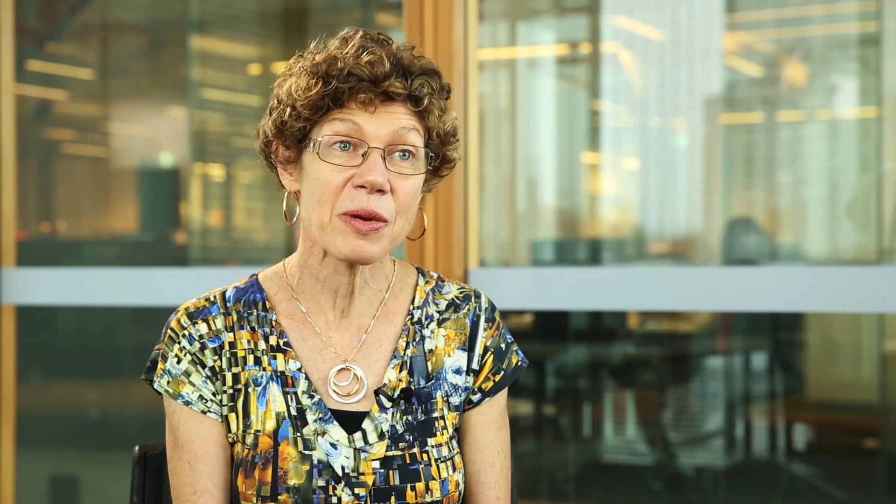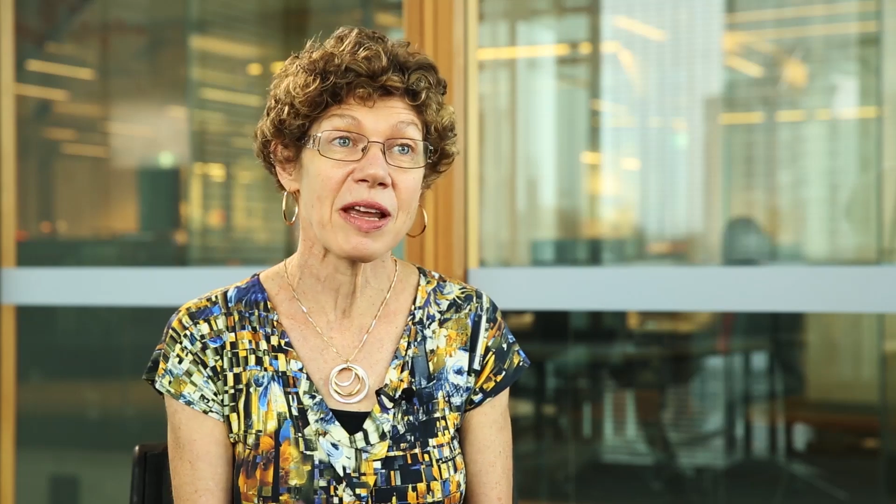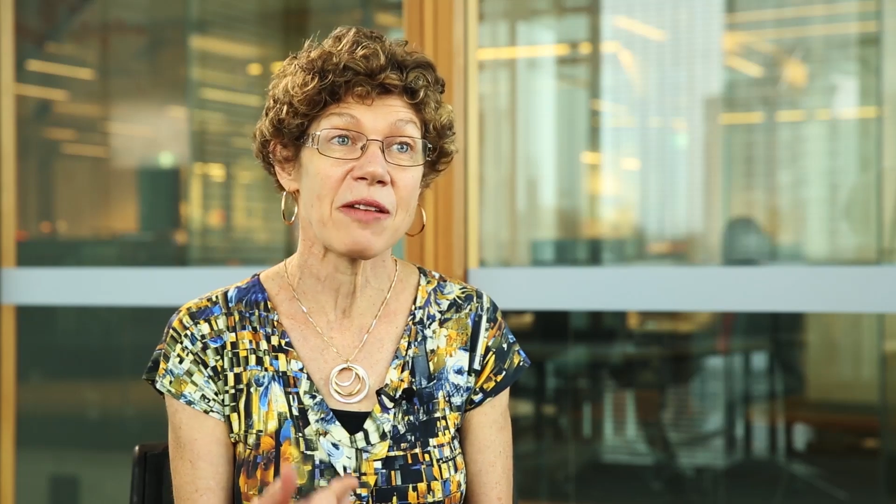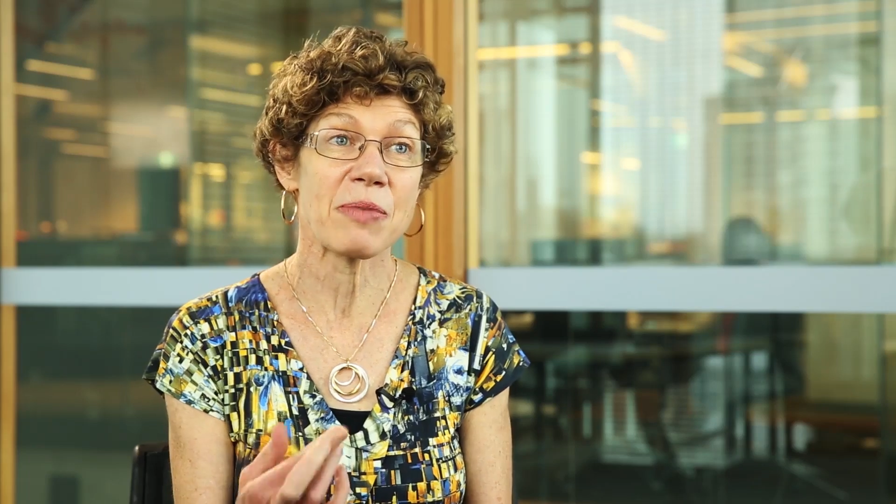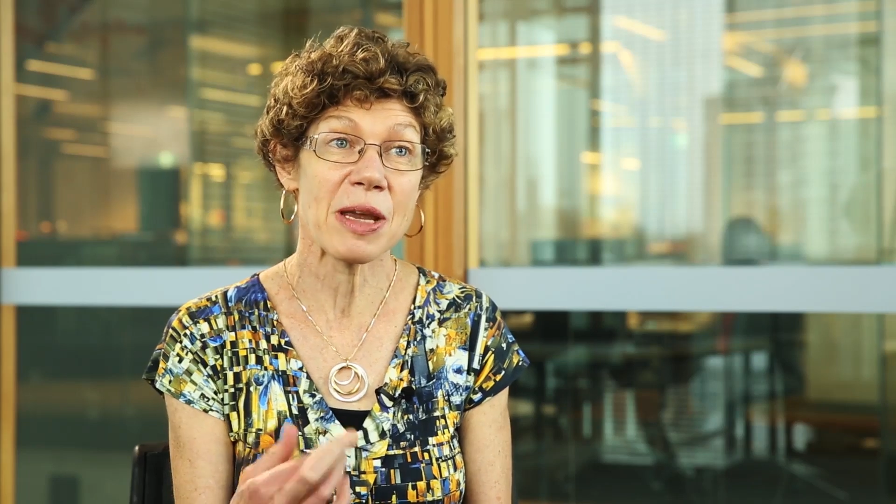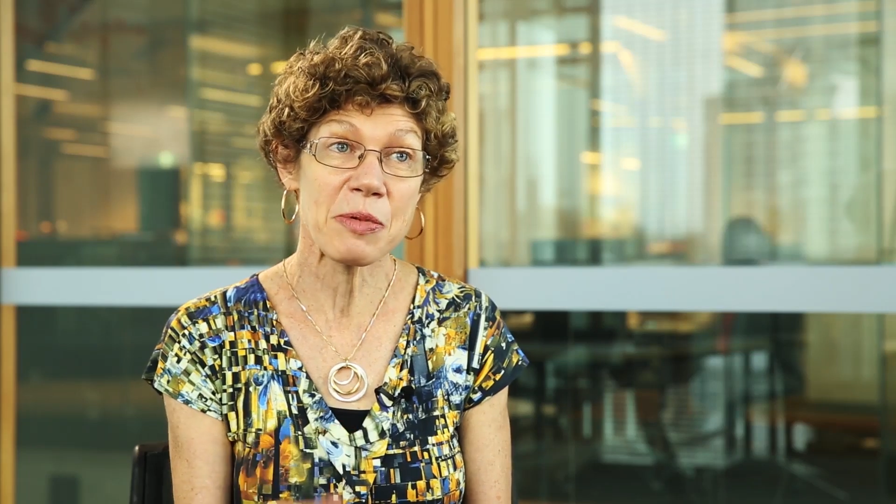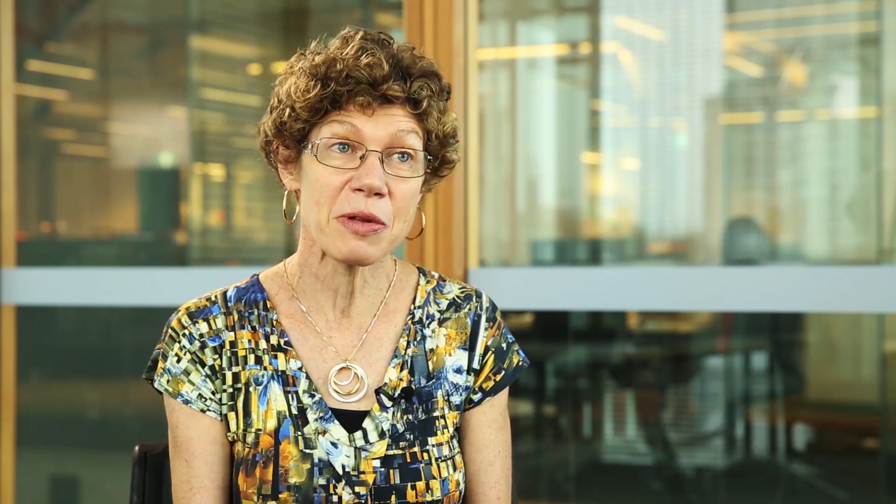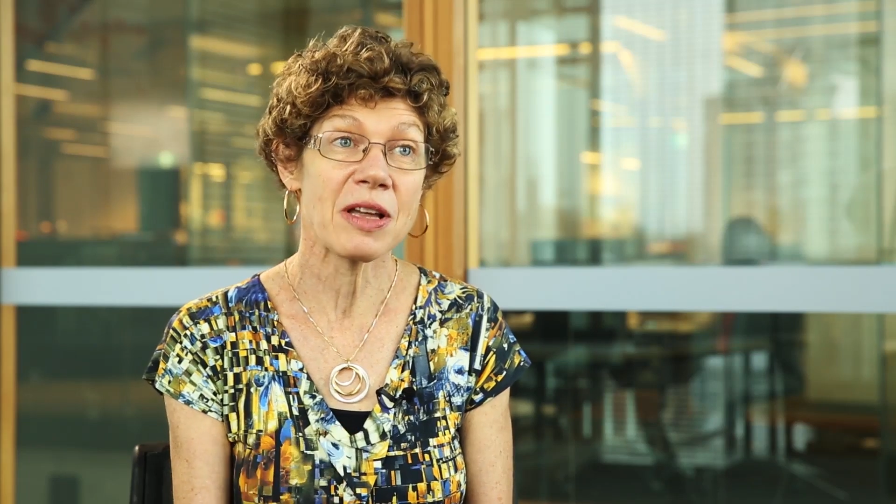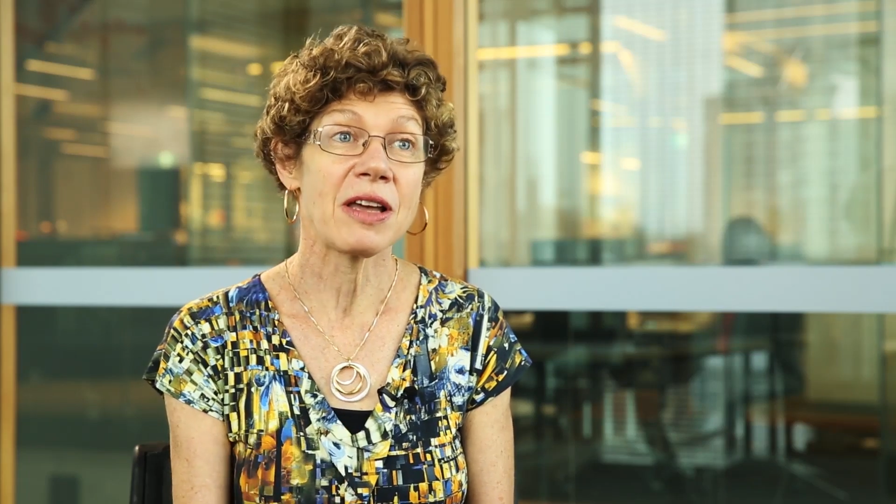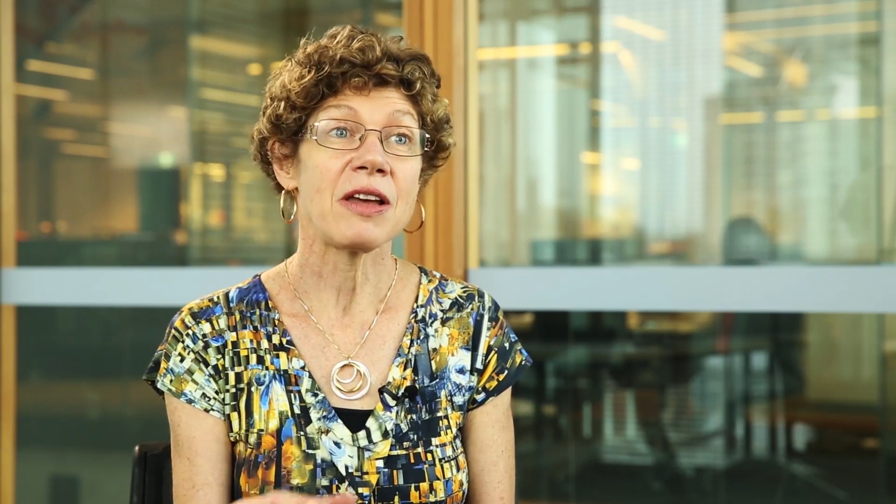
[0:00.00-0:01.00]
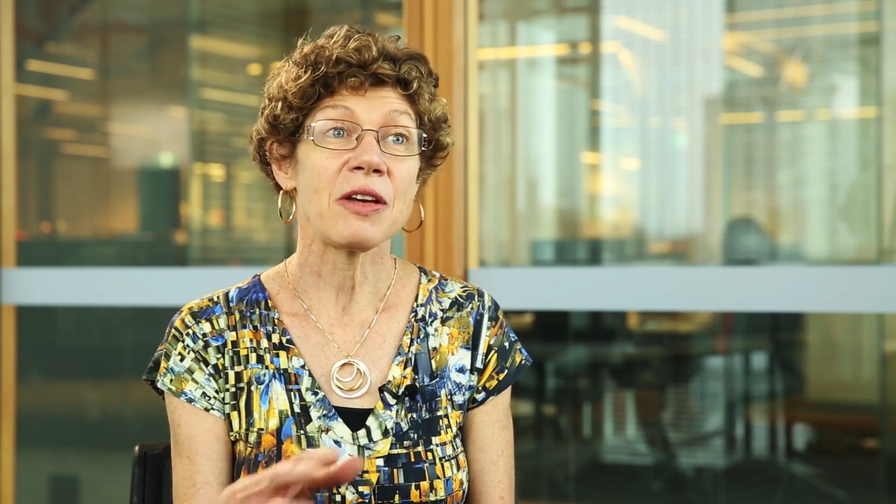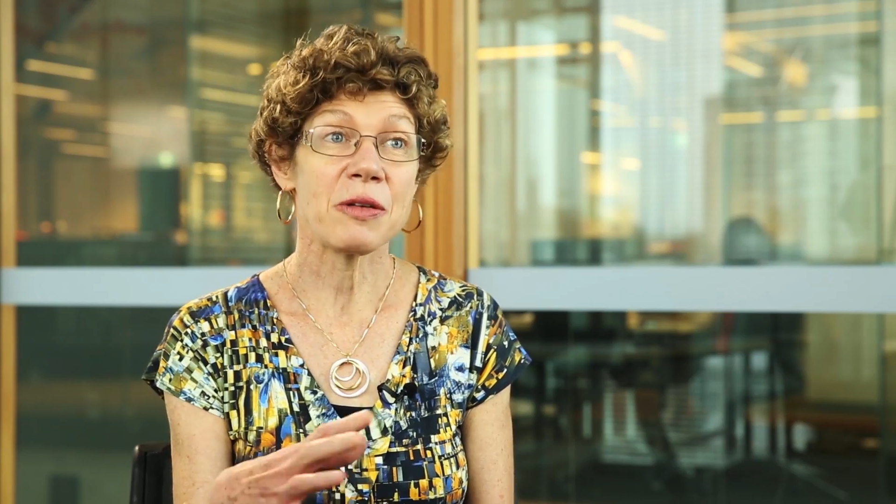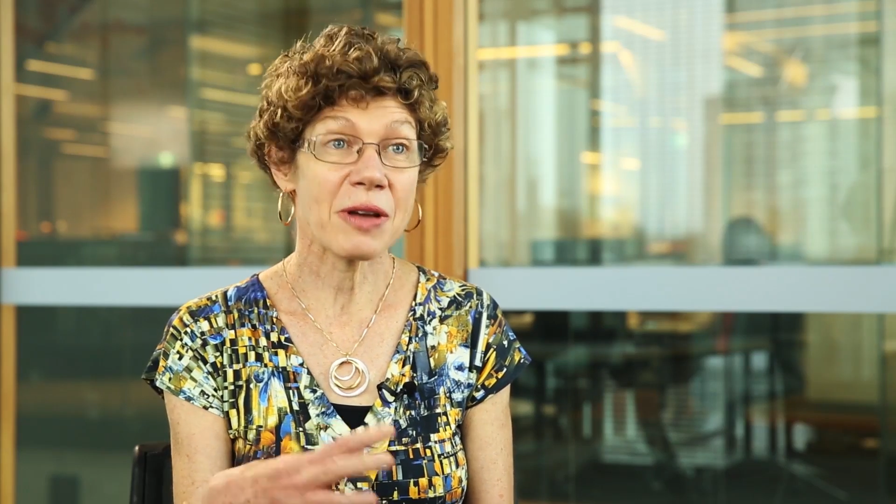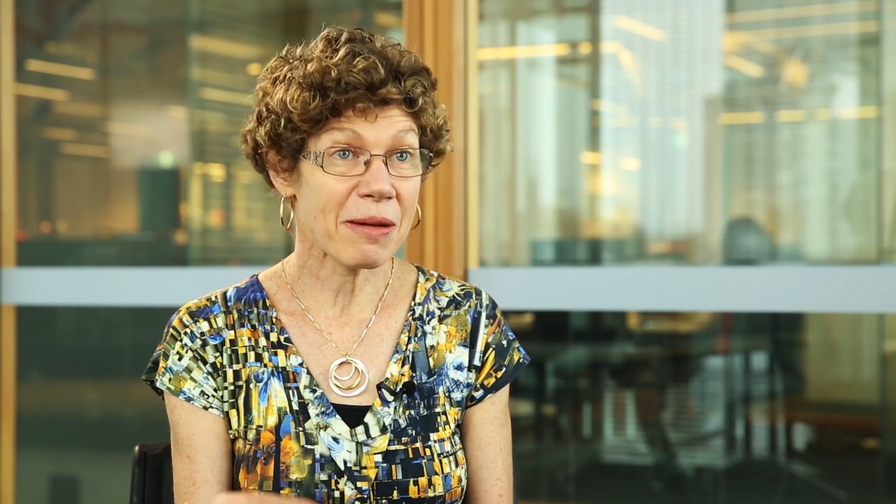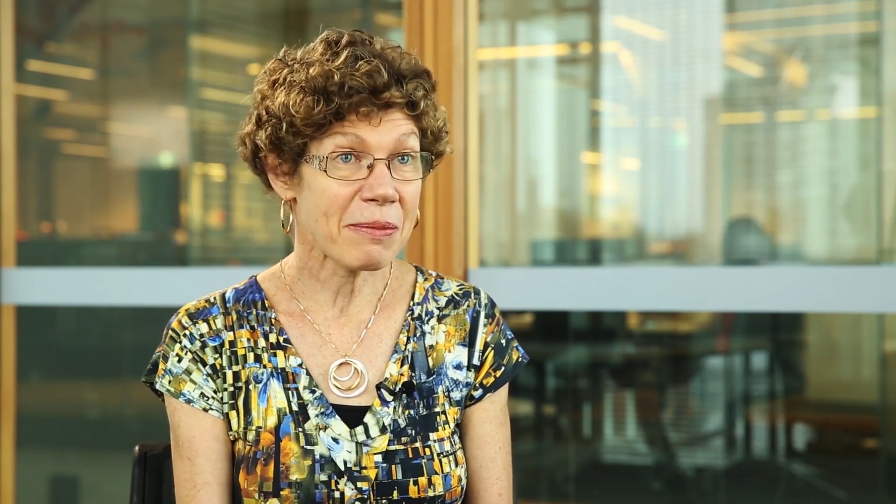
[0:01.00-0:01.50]
we have people
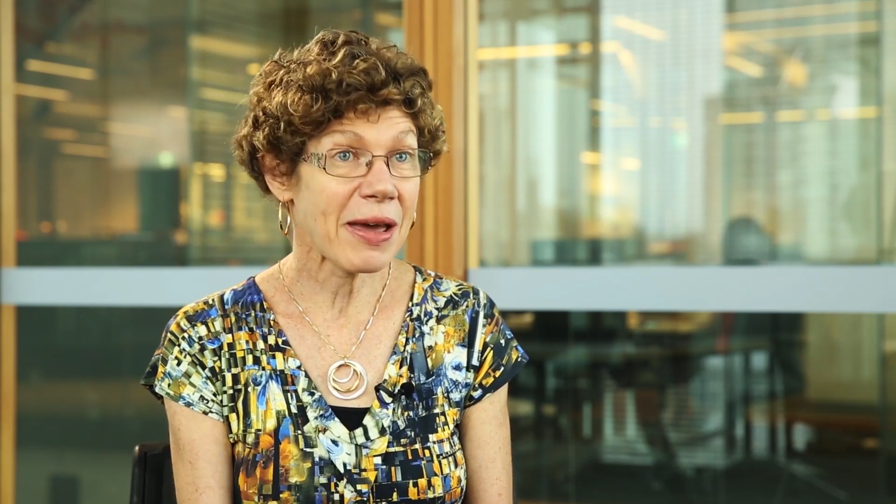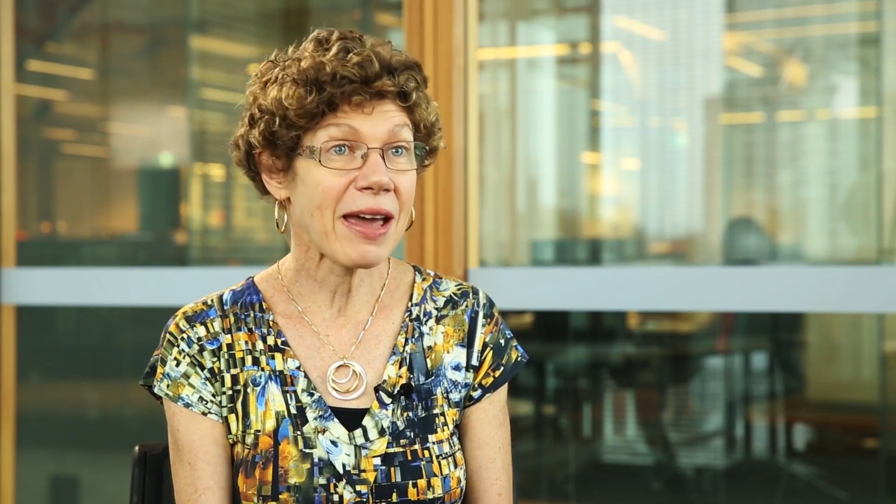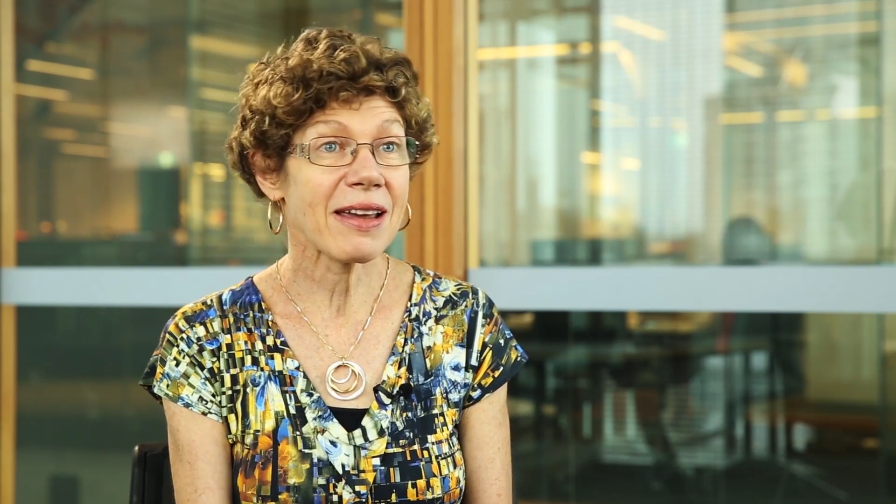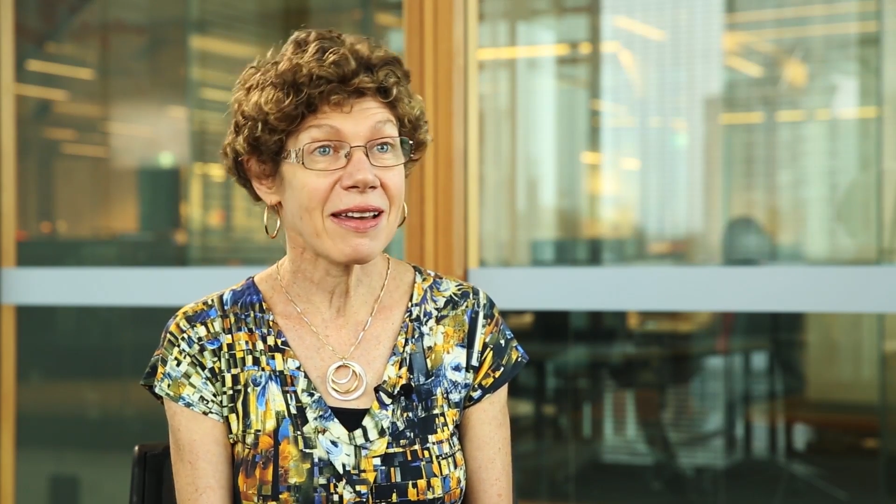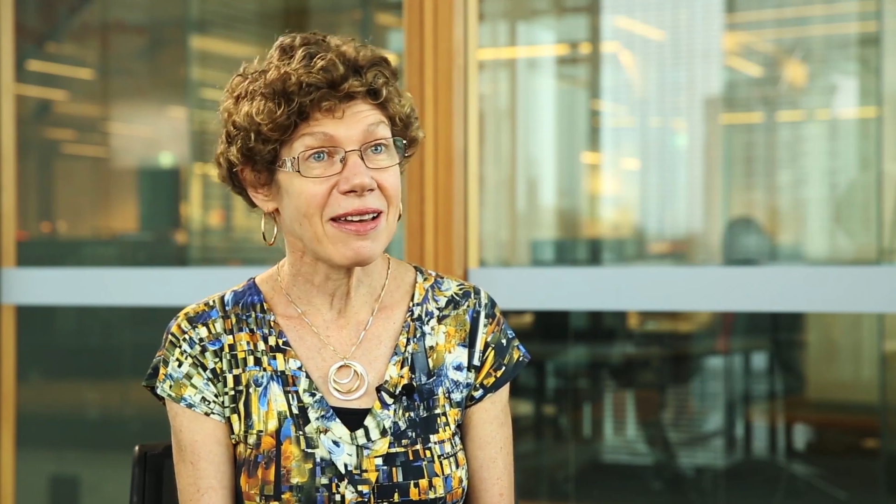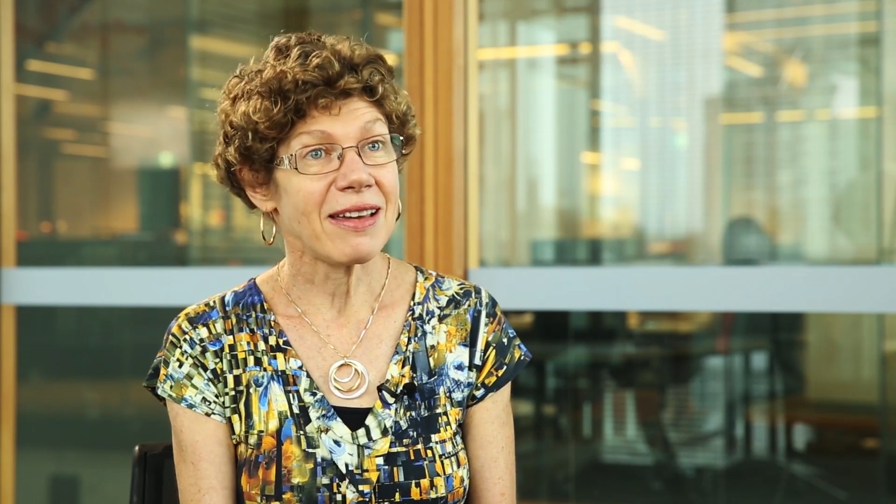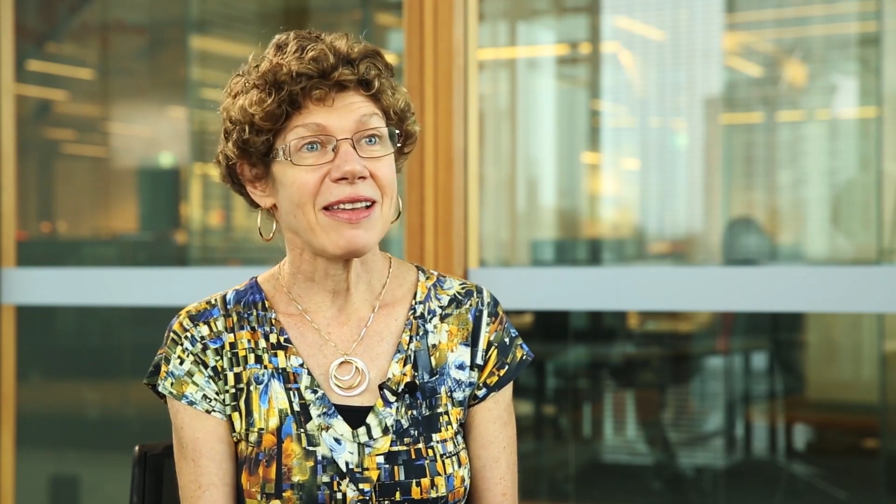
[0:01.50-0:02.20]
who come back,